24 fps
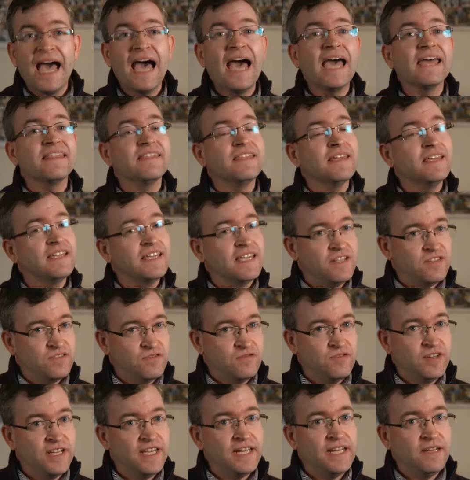I think it's
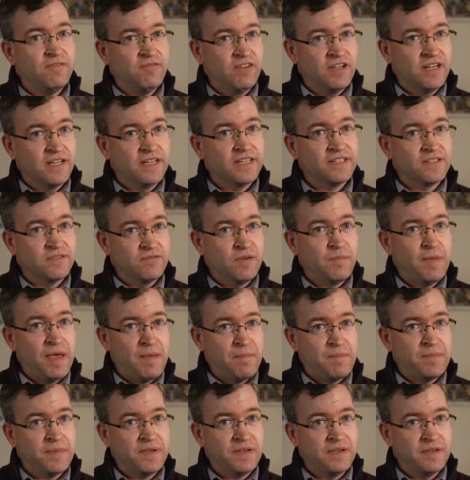really right to
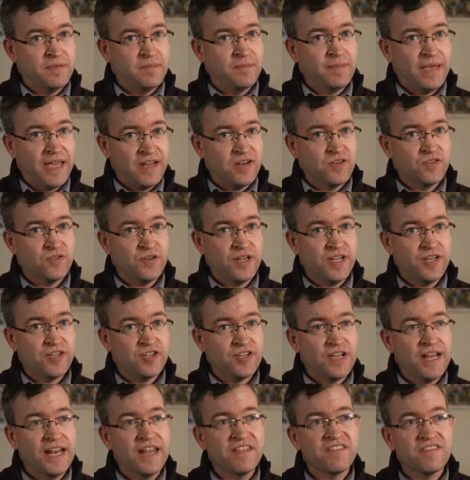remember
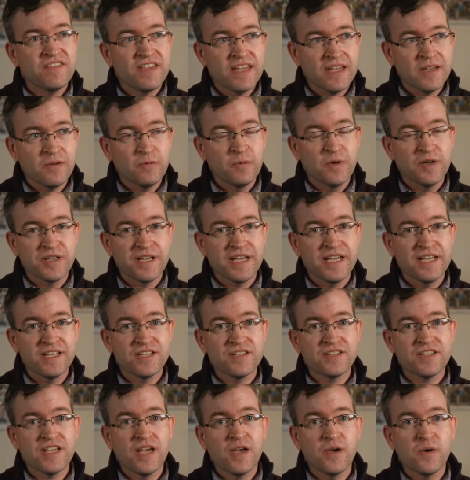Pentrich, and I think what is
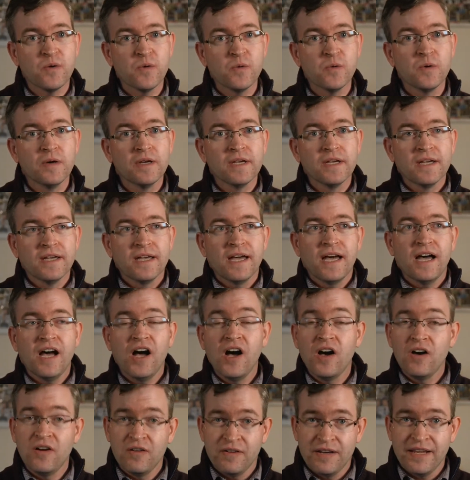so
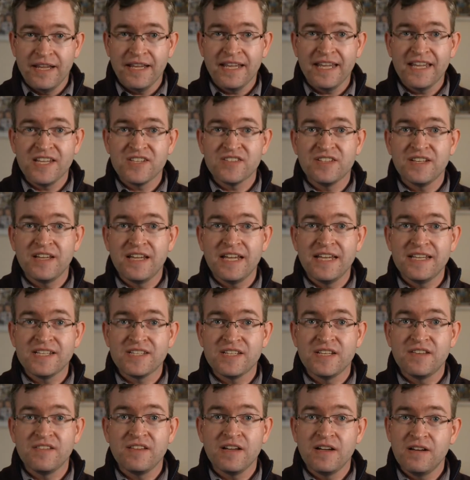heartening is that it's
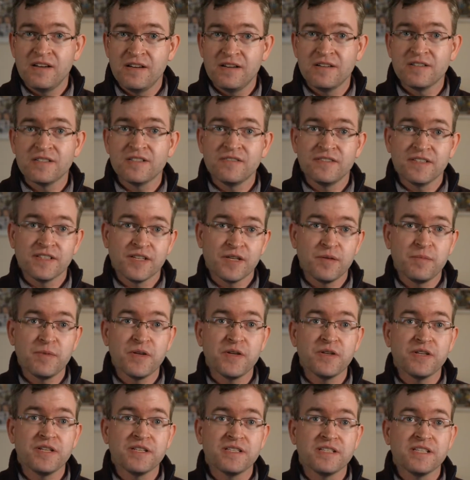at the heart of the
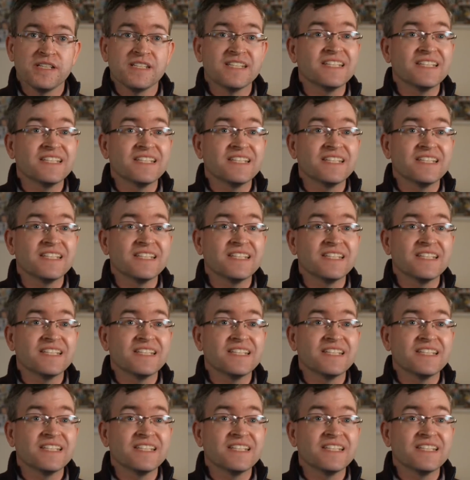community